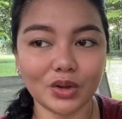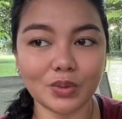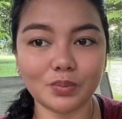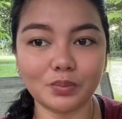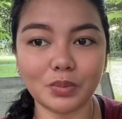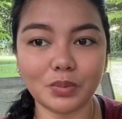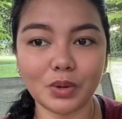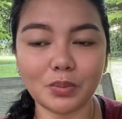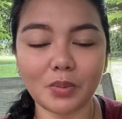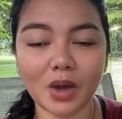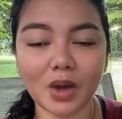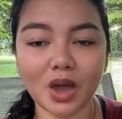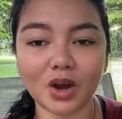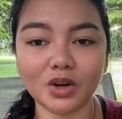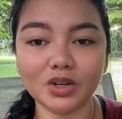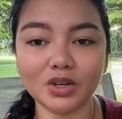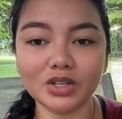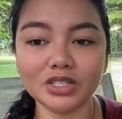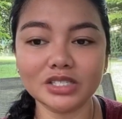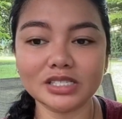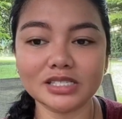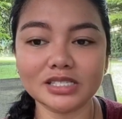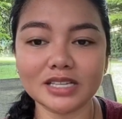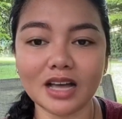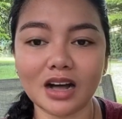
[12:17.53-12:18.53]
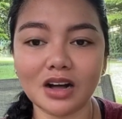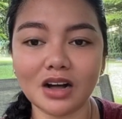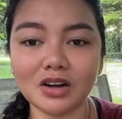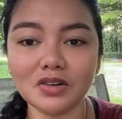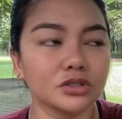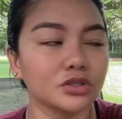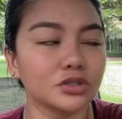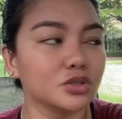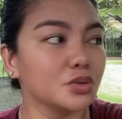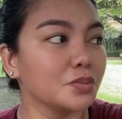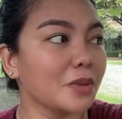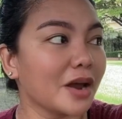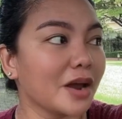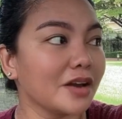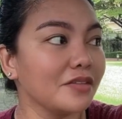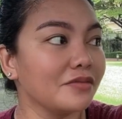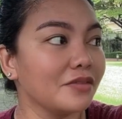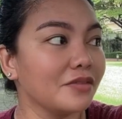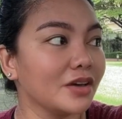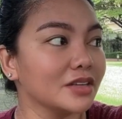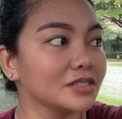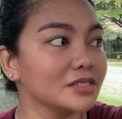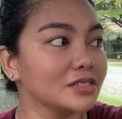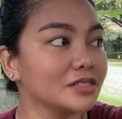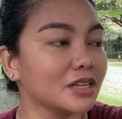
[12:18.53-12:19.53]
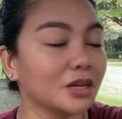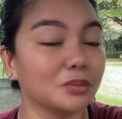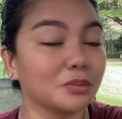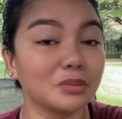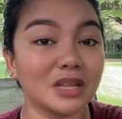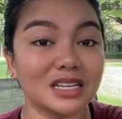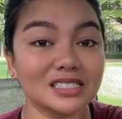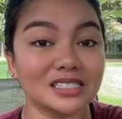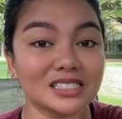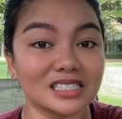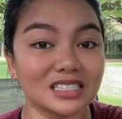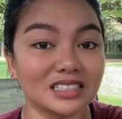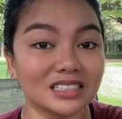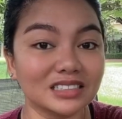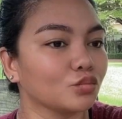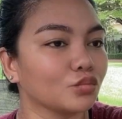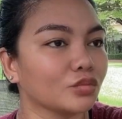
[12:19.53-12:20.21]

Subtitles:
Prepare yourself to manifest that blessing.